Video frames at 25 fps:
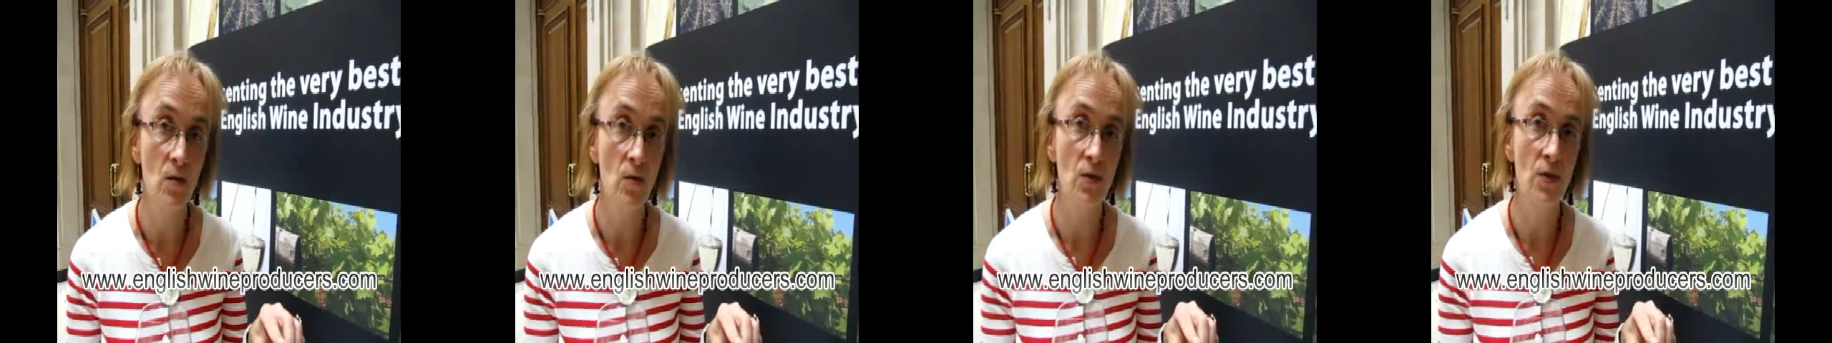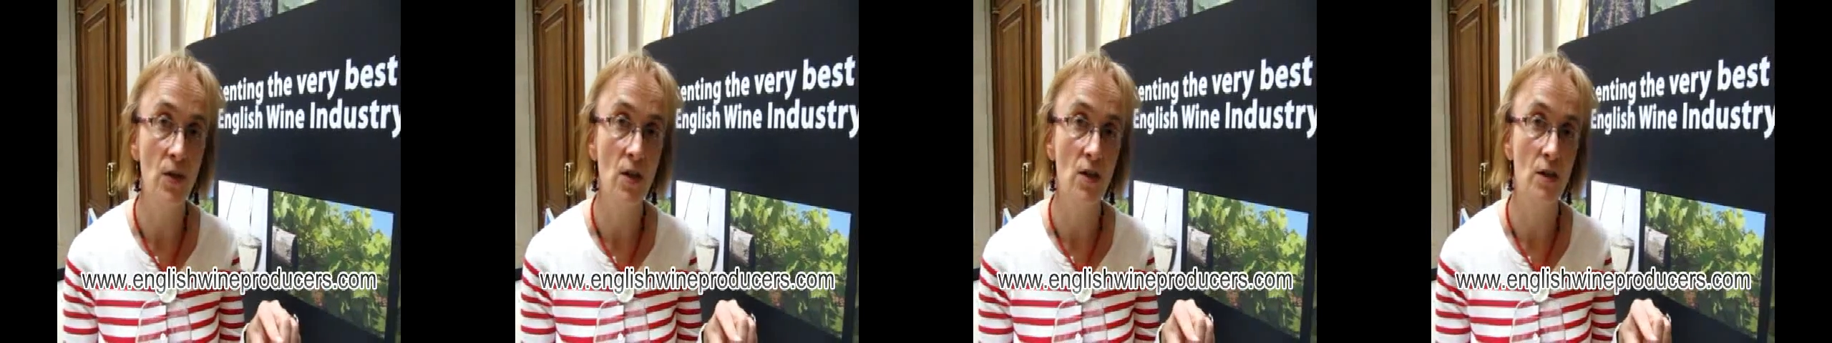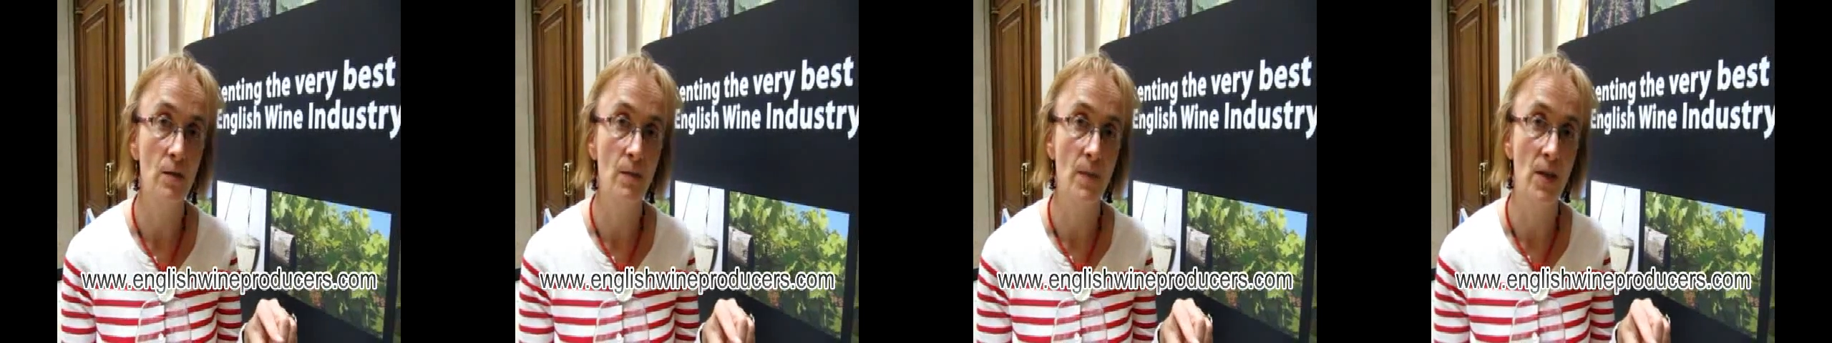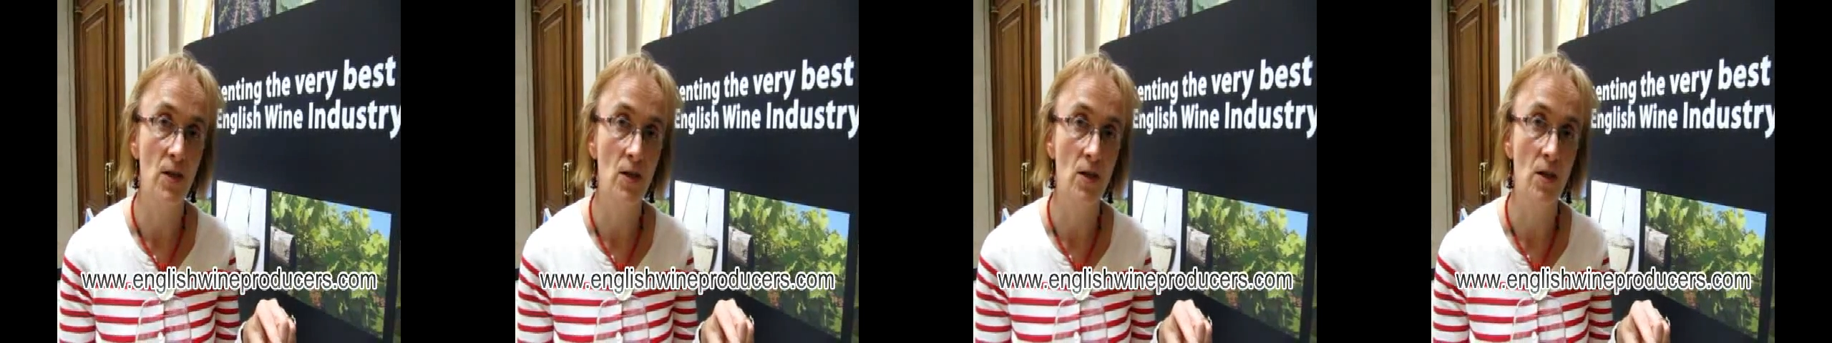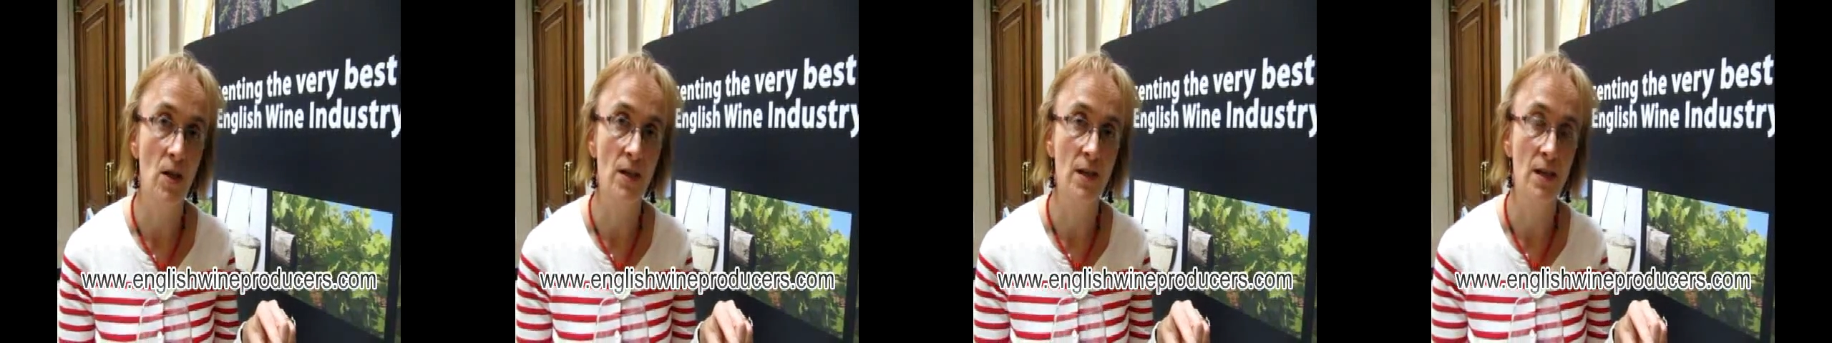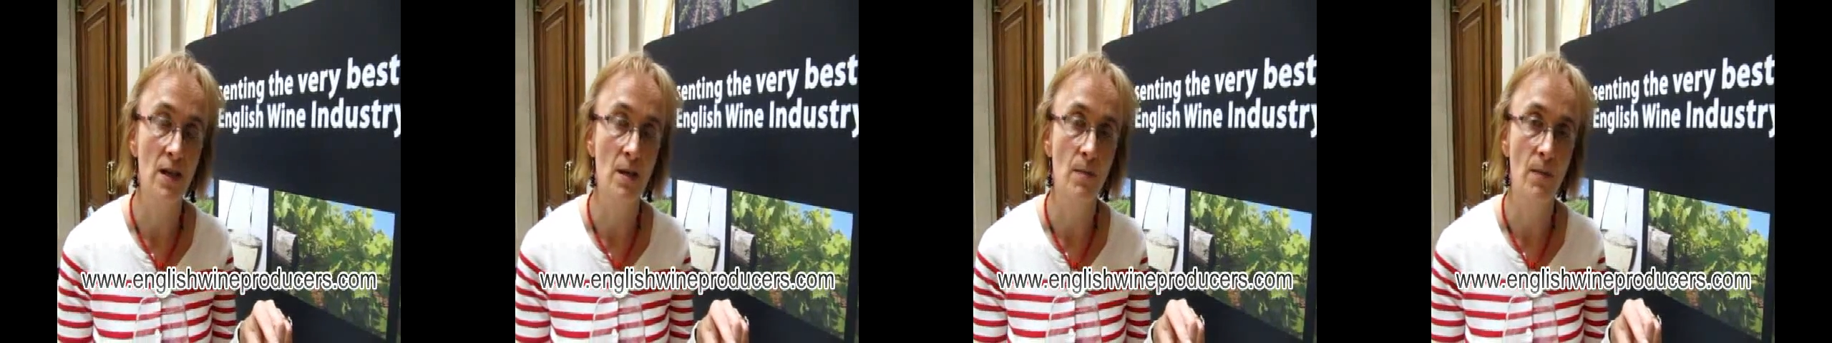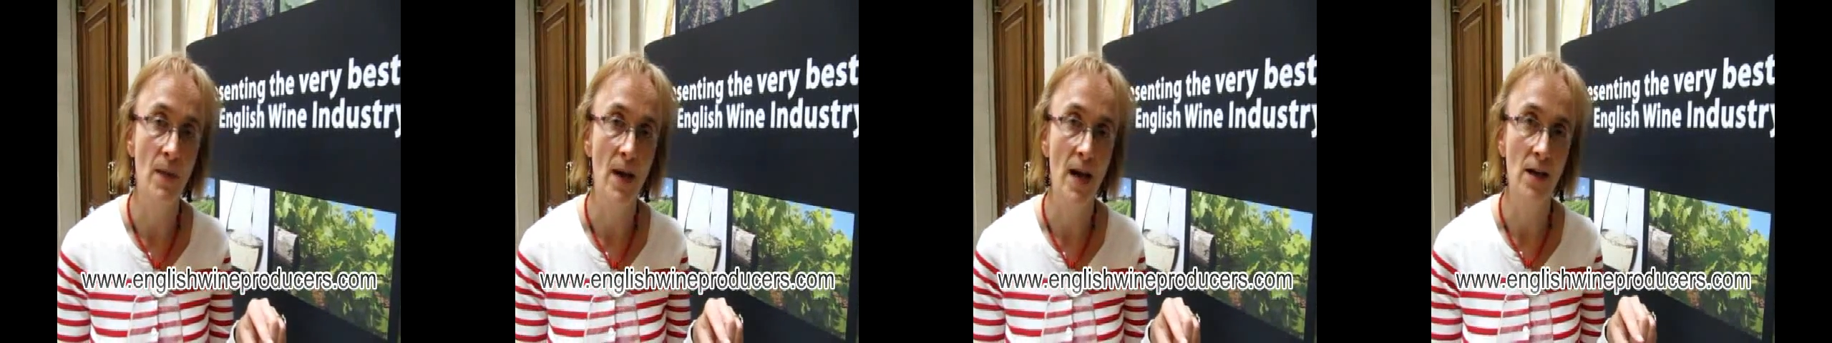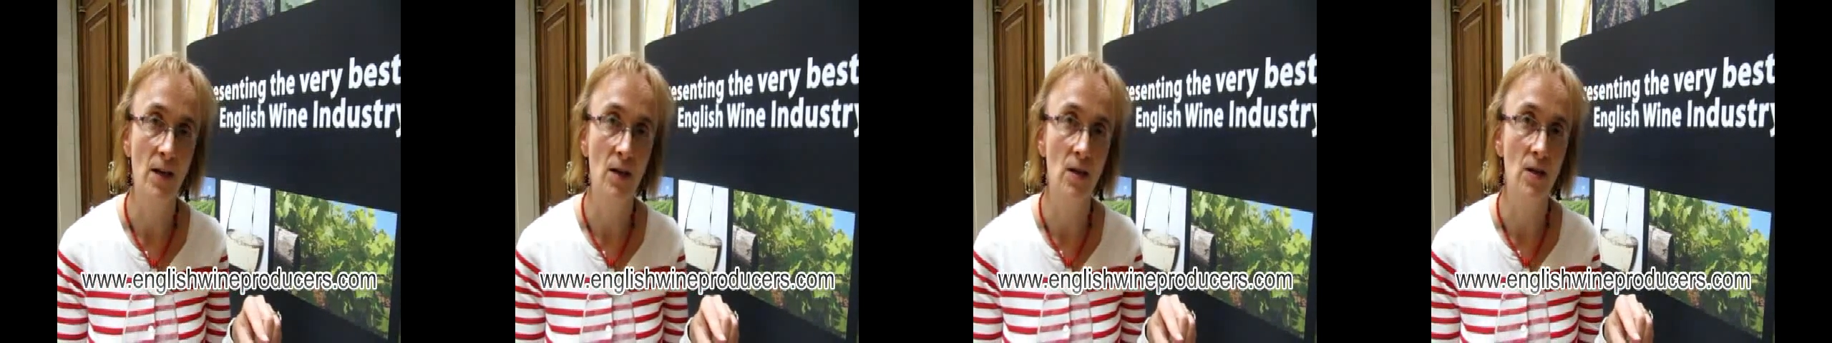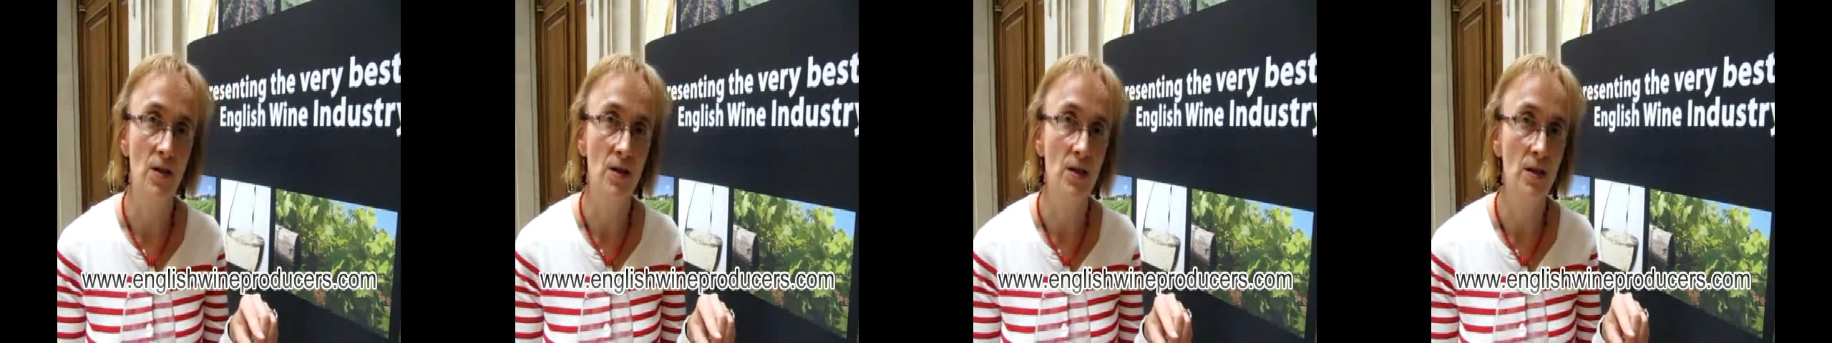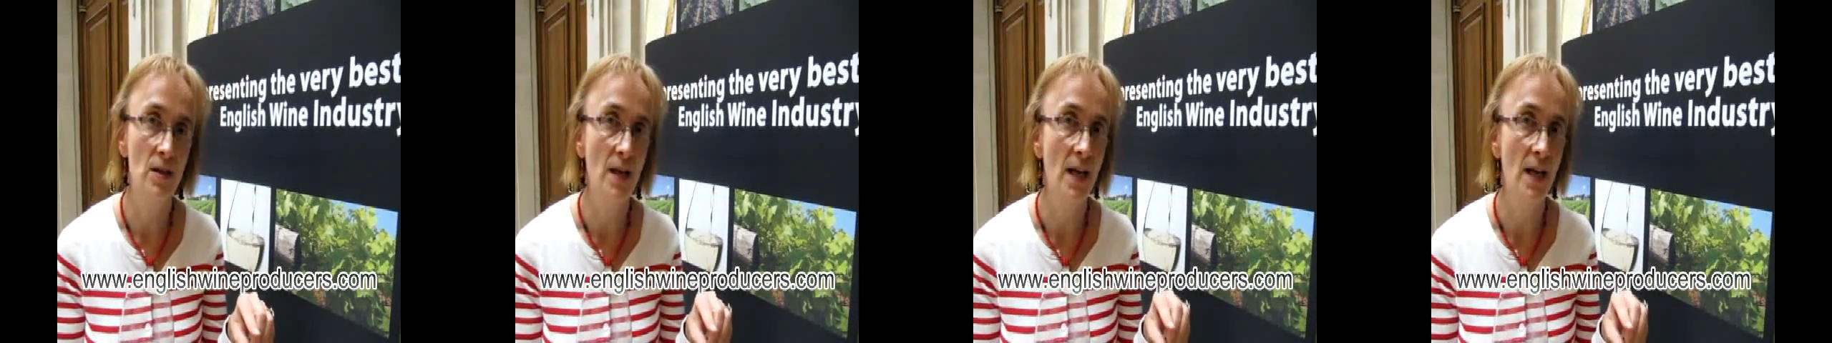also specialising in Bacchus.